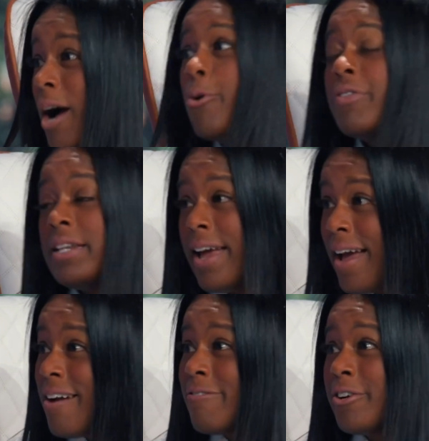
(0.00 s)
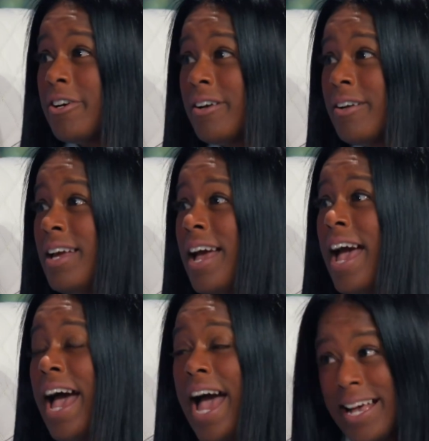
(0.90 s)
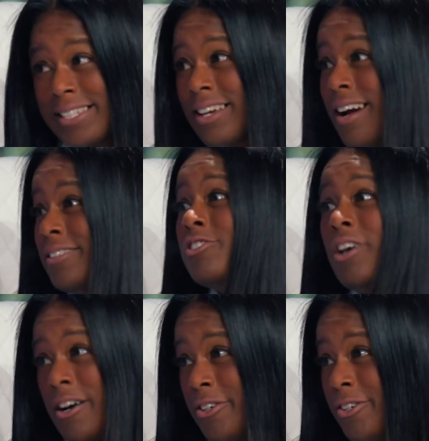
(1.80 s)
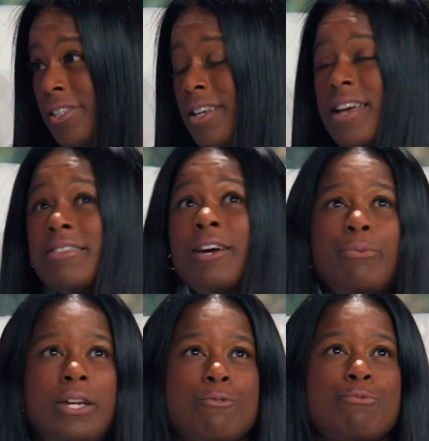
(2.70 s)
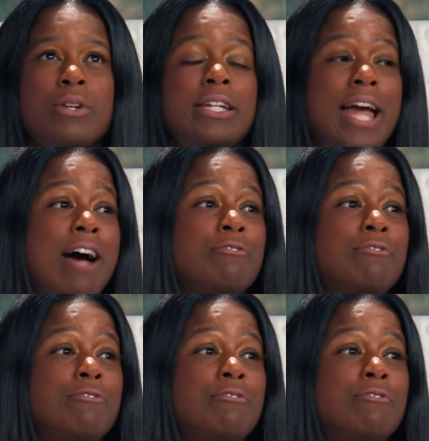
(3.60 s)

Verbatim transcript: more than ever, as God's daughters, yeah. that we really have